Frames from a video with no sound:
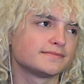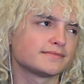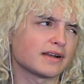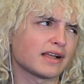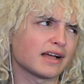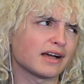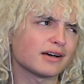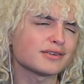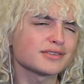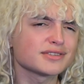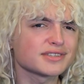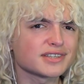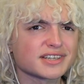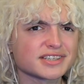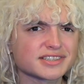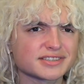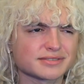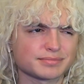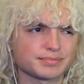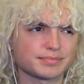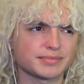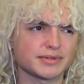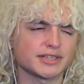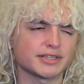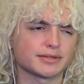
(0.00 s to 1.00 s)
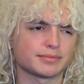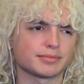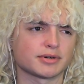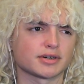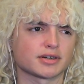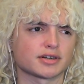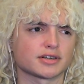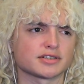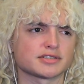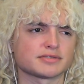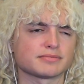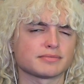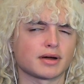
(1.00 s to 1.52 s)
How does Peter
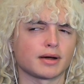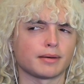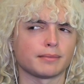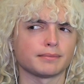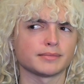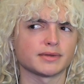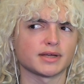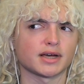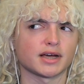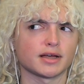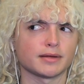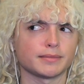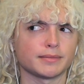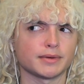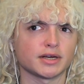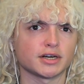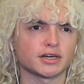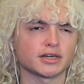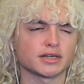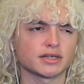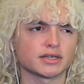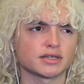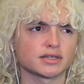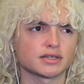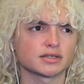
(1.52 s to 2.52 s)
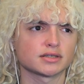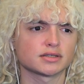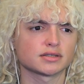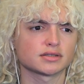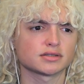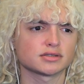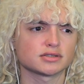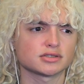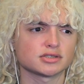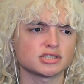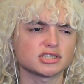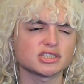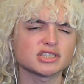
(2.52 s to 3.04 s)
Parker's mom die, Mary?
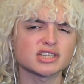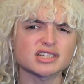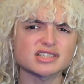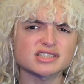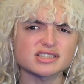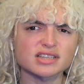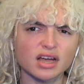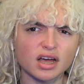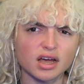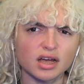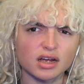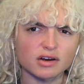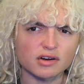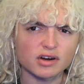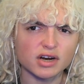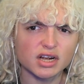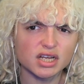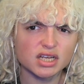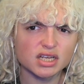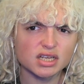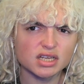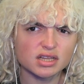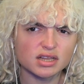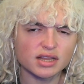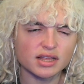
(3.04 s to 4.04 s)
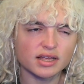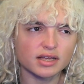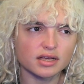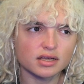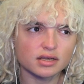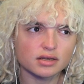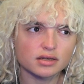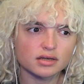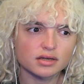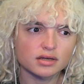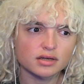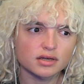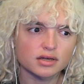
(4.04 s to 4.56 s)
She does die, right? Like,
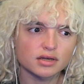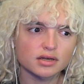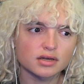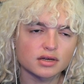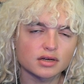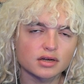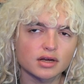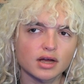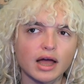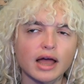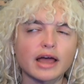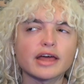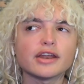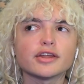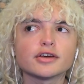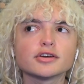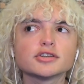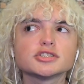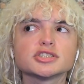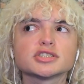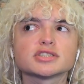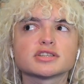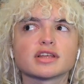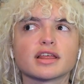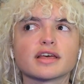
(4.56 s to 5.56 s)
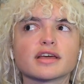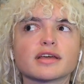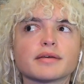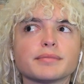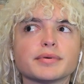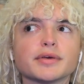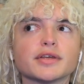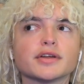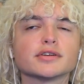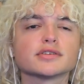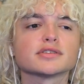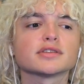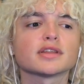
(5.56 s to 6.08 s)
I know she's not, like, in
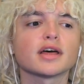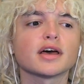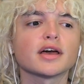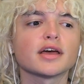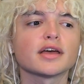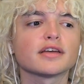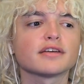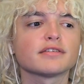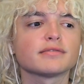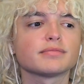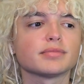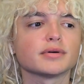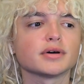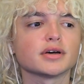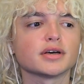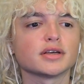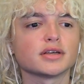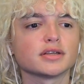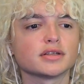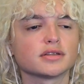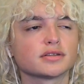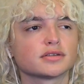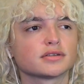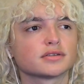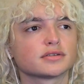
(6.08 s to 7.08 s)
Peter's life, but...